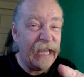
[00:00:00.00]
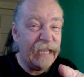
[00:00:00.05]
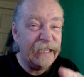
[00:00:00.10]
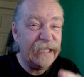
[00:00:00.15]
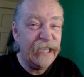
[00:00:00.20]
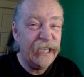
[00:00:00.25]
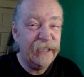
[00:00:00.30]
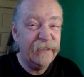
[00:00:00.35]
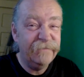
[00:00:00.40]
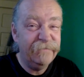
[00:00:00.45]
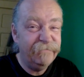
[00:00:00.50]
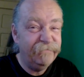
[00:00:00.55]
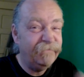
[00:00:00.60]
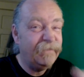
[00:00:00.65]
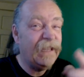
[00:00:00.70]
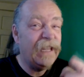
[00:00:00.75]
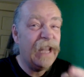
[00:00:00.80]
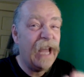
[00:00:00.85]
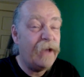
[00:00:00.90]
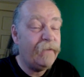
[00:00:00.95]
But in the same
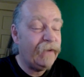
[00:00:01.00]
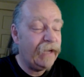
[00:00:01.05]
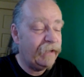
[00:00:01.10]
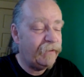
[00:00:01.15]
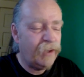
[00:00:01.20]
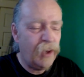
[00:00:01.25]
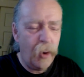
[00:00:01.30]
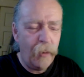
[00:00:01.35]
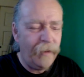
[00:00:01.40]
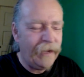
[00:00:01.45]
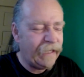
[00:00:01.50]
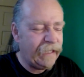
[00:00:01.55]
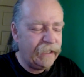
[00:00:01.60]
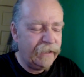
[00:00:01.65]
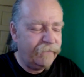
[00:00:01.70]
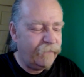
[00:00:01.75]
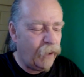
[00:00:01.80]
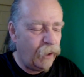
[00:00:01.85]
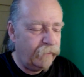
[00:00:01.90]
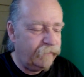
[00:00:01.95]
goddamn breath, he's
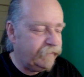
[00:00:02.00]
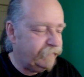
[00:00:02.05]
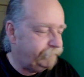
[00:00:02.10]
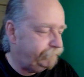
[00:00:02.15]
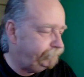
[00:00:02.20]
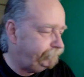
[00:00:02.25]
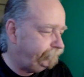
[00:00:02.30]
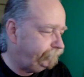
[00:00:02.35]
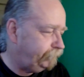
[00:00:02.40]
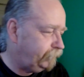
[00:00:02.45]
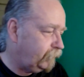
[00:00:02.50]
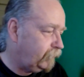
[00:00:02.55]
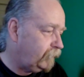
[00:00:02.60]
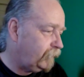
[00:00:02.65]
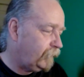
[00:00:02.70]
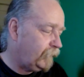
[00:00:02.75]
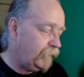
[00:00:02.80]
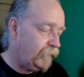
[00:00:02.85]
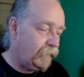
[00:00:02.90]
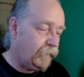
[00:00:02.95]
going to sit there and bitch
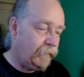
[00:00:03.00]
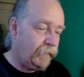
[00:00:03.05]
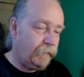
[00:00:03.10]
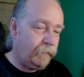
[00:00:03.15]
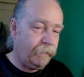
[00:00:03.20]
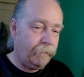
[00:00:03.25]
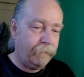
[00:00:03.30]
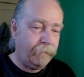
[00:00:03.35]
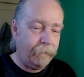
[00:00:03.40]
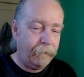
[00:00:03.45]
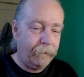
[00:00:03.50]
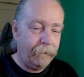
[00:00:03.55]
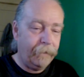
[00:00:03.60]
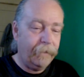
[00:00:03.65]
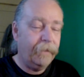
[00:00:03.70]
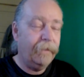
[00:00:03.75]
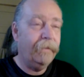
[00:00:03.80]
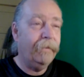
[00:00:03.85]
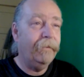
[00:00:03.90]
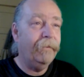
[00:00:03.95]
at me because I'm
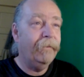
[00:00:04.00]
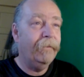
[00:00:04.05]
asking for a